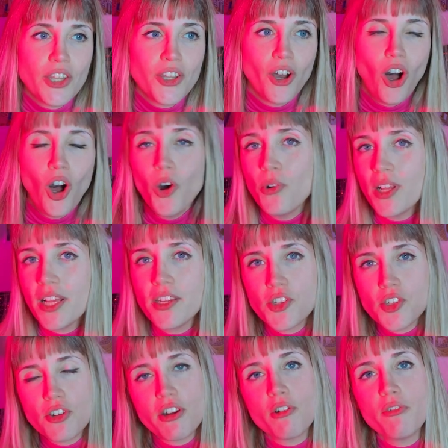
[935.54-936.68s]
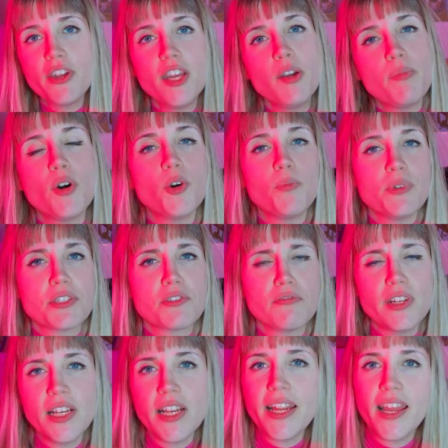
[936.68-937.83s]
The whole history of hip hop is
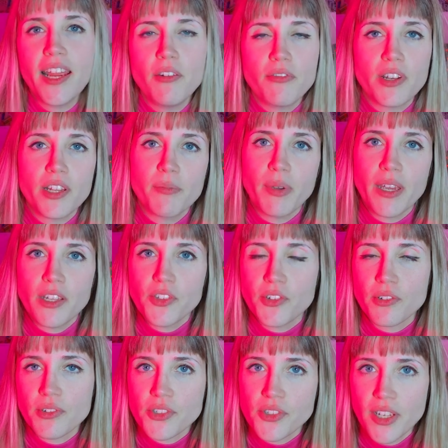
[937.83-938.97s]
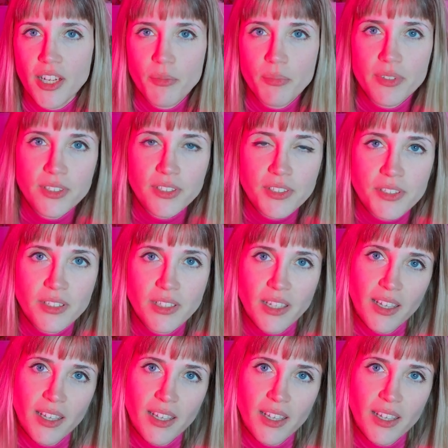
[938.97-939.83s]
really heavily based on samplers,